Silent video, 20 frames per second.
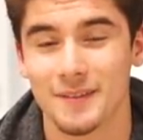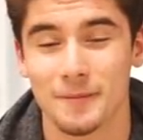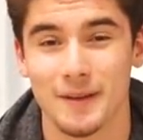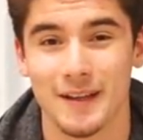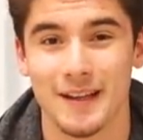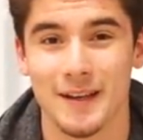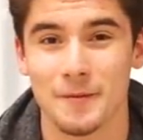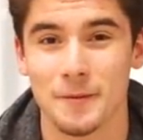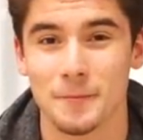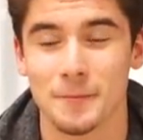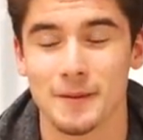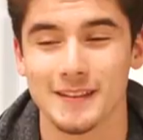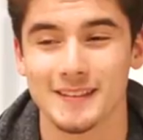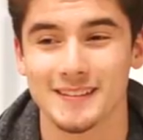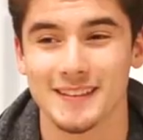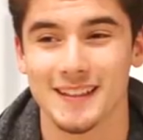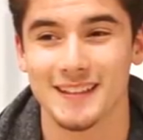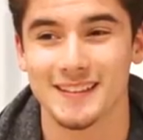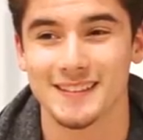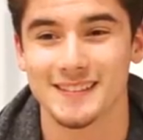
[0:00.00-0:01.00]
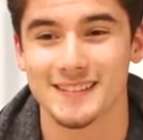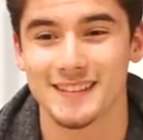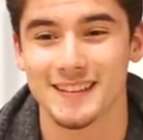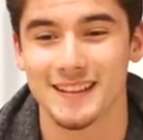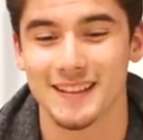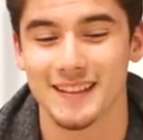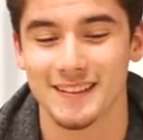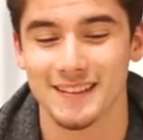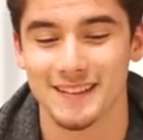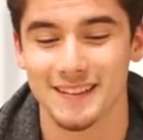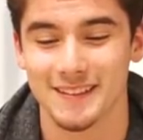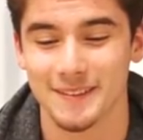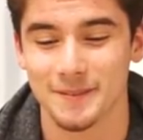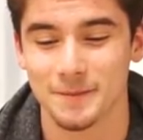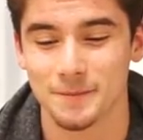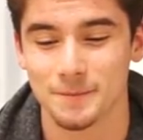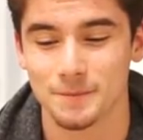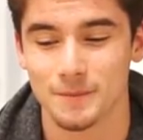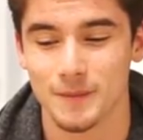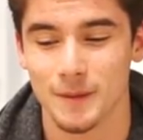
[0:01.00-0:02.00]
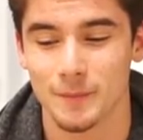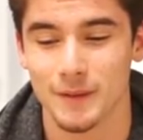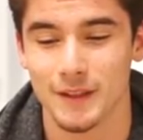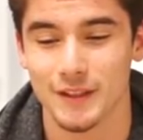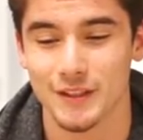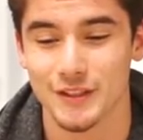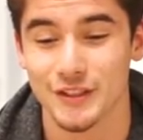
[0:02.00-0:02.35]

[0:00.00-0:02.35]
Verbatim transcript: happy place, guys, and I'm gonna